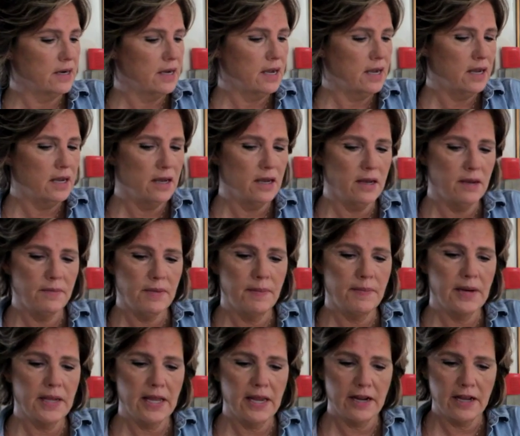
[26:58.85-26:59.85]
I'm going
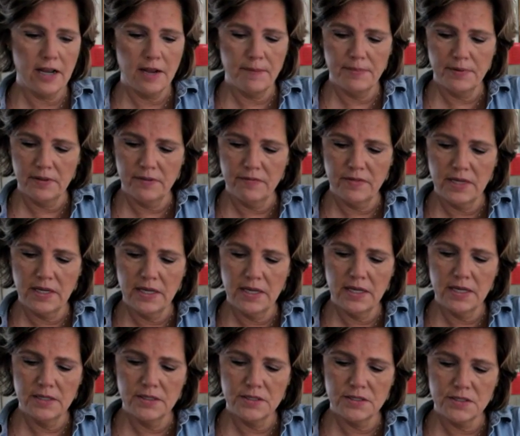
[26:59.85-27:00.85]
to get a couple of
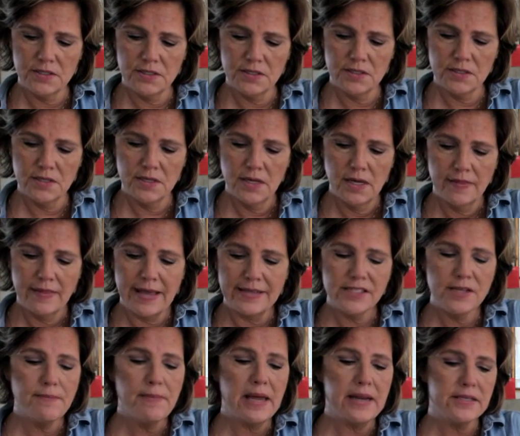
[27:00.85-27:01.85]
these. That's
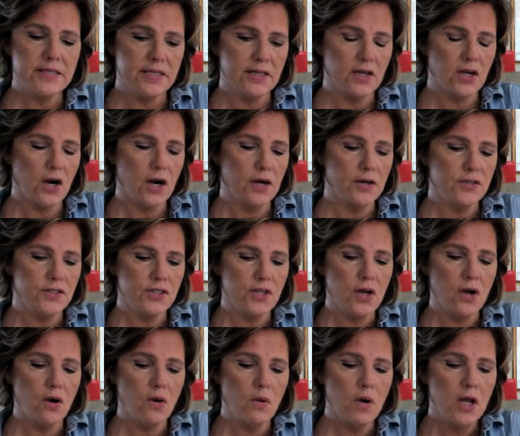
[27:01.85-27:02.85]
a medicine card.
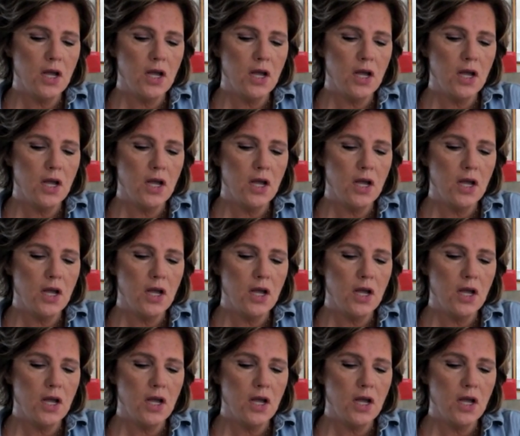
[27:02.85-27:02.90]
So